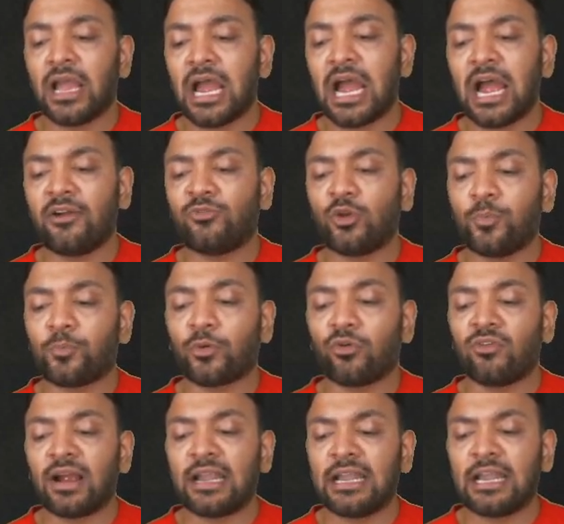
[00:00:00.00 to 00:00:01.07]
I have to
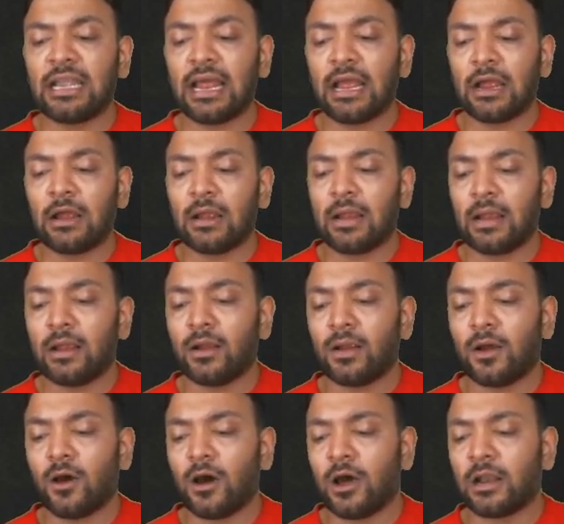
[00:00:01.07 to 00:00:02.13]
provide it
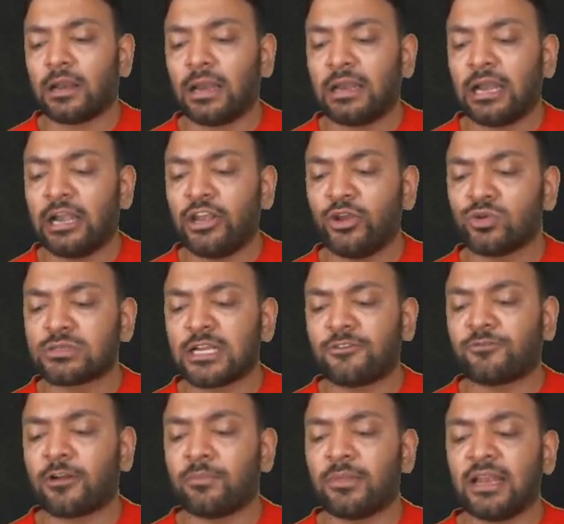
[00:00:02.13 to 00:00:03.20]
or reduce it
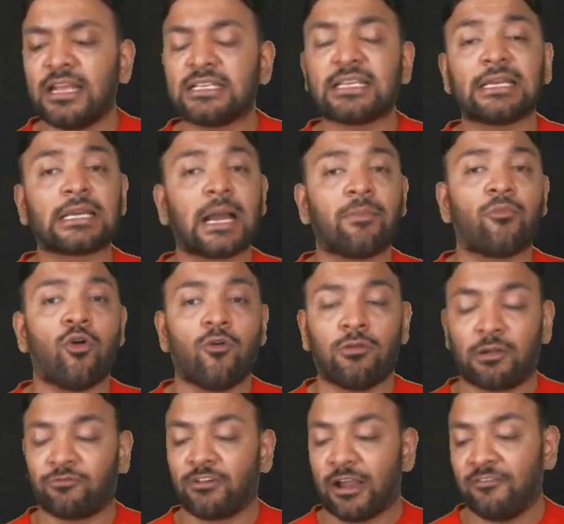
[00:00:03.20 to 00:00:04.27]
from the lease income
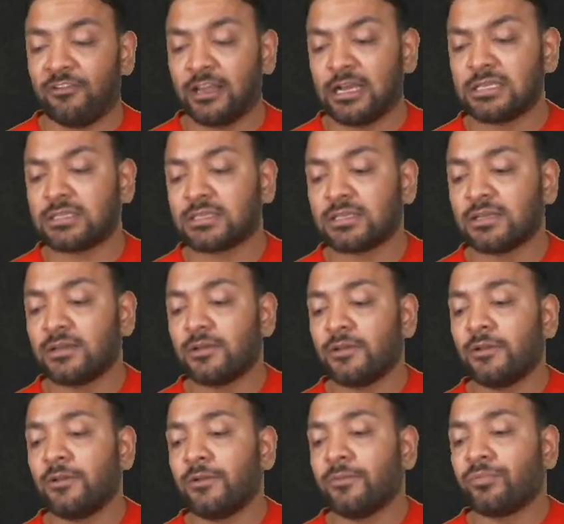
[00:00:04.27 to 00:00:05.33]
over 5 years.
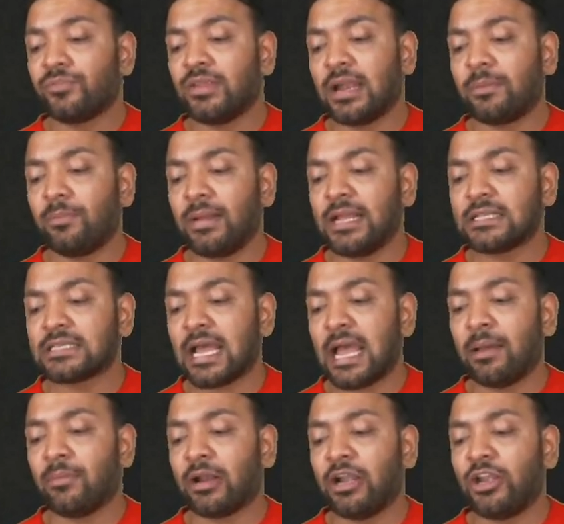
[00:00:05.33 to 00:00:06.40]
That means I
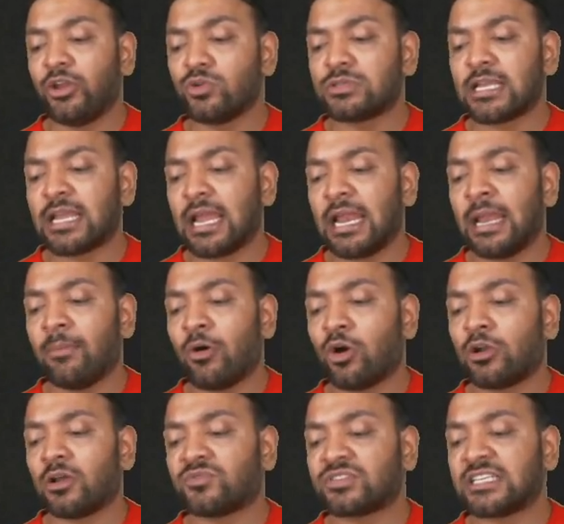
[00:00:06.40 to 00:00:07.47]
am reducing an
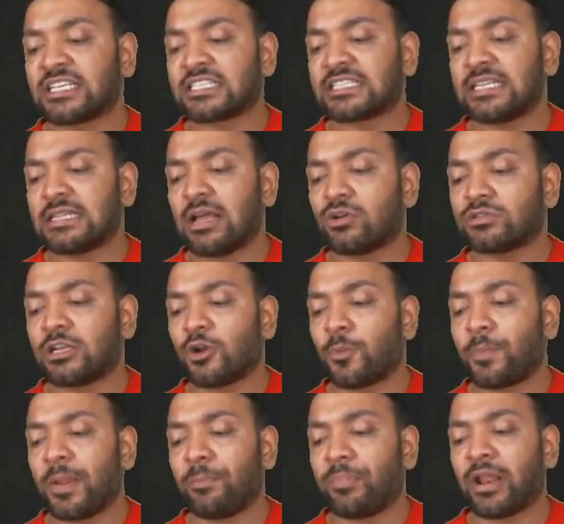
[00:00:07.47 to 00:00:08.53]
amount of 60,000
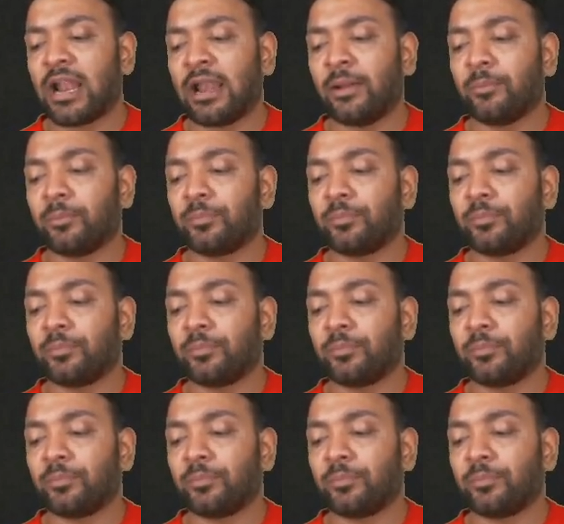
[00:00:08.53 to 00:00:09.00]
rupees per annum.